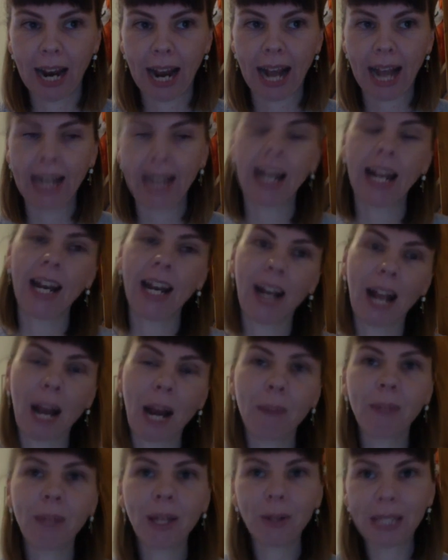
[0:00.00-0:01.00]

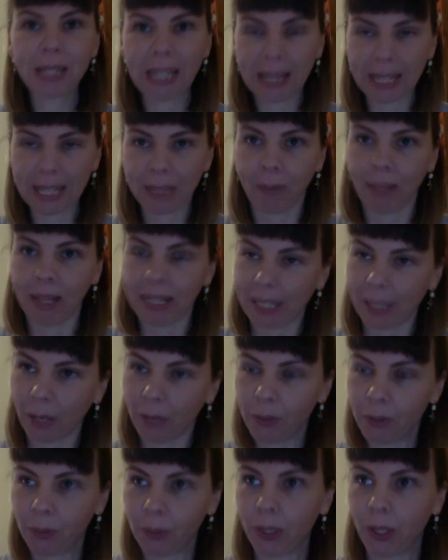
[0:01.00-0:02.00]
I'm guilty of this
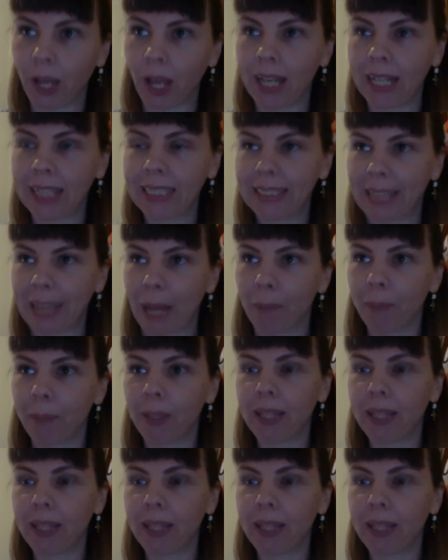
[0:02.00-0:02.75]
myself to a certain extent,